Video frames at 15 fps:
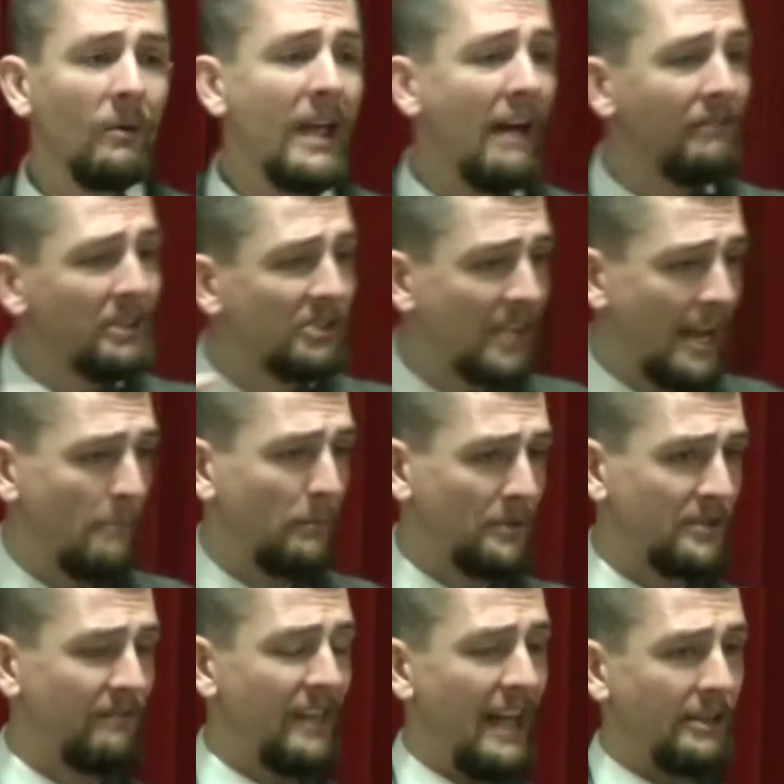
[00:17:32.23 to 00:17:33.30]
We have
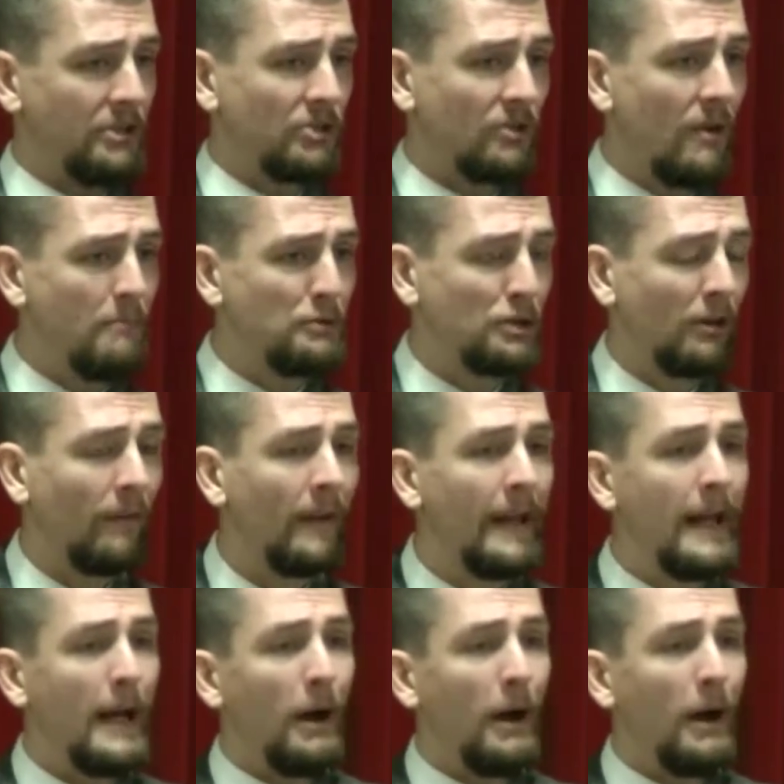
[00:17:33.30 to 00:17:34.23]
examples of that in Scripture.